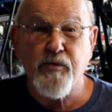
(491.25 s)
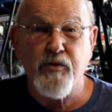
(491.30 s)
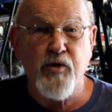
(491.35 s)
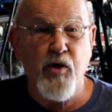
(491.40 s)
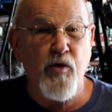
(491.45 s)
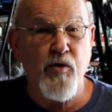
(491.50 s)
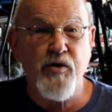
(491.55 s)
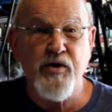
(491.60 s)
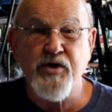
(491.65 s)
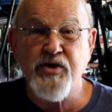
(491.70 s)

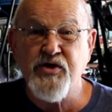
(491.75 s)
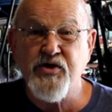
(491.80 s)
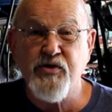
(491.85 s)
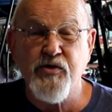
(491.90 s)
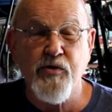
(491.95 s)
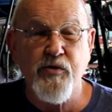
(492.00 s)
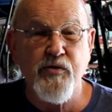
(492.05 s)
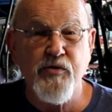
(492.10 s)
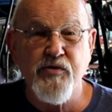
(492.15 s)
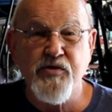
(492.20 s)
Don't
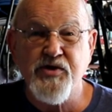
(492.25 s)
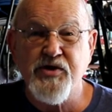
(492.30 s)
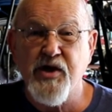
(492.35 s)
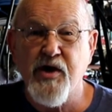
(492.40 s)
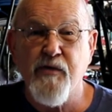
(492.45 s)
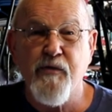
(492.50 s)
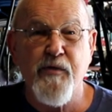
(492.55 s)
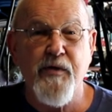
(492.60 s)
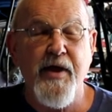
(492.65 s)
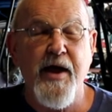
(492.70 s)
concern
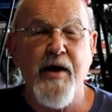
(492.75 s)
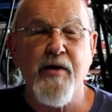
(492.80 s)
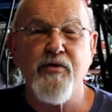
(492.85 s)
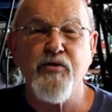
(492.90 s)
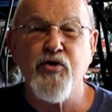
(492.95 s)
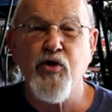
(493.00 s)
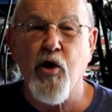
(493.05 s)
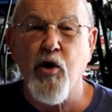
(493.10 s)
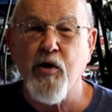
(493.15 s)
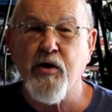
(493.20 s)
yourself with how
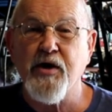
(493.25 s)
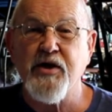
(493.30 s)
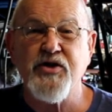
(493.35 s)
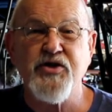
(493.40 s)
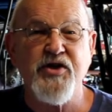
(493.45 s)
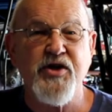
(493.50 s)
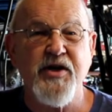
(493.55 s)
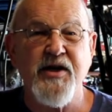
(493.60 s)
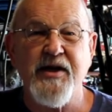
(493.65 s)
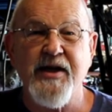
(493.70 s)
dark
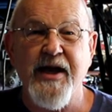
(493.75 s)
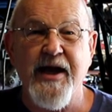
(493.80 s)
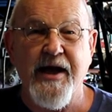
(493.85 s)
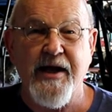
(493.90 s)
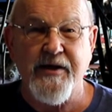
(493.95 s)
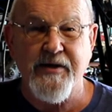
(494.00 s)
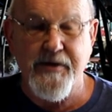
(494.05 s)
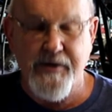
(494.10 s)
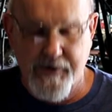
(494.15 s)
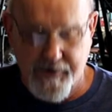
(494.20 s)
it's going to
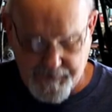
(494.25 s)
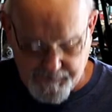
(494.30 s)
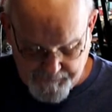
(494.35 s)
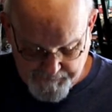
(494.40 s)
get.